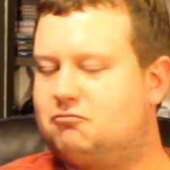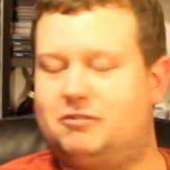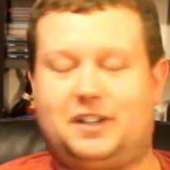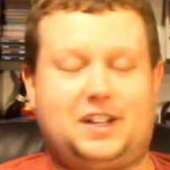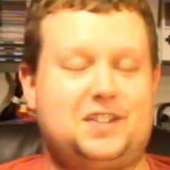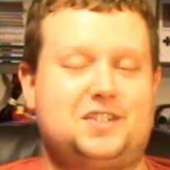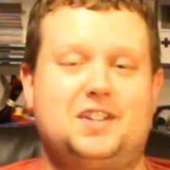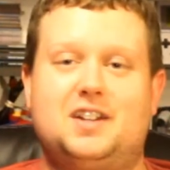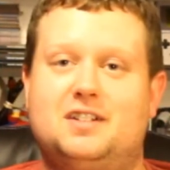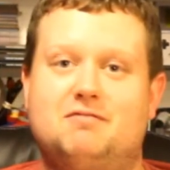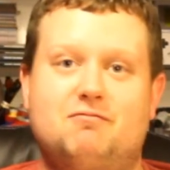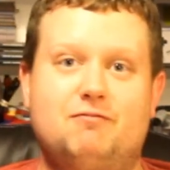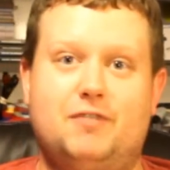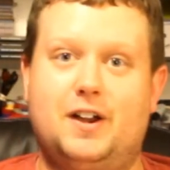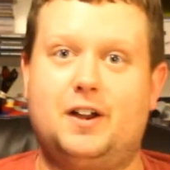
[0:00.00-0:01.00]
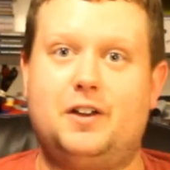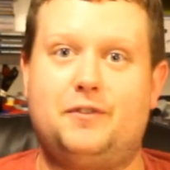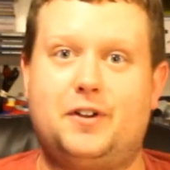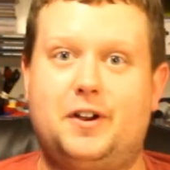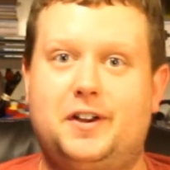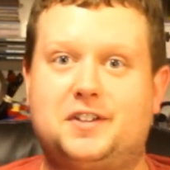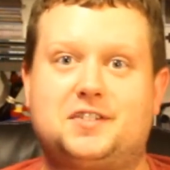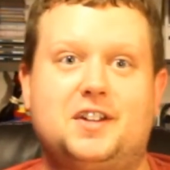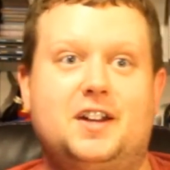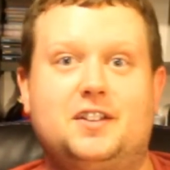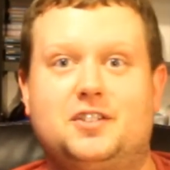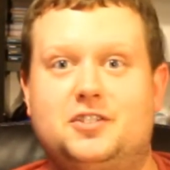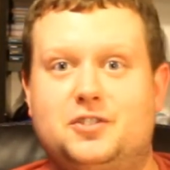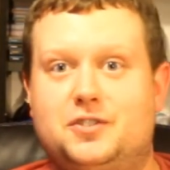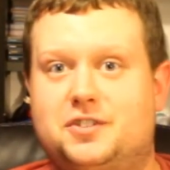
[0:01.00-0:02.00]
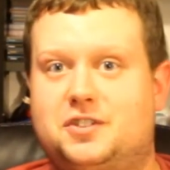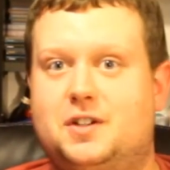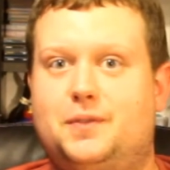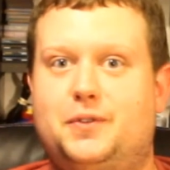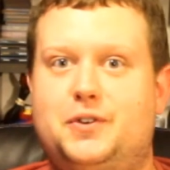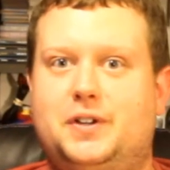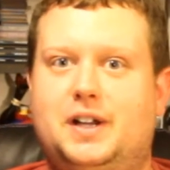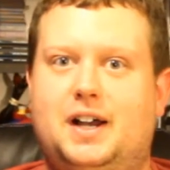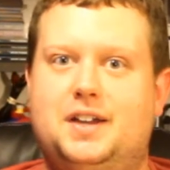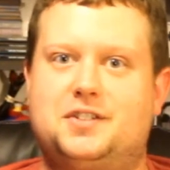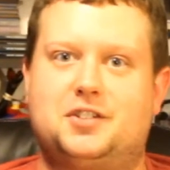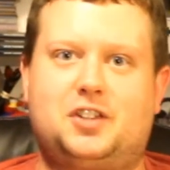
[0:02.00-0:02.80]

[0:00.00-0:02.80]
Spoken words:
like I said, very, very excited to do this stuff for you guys,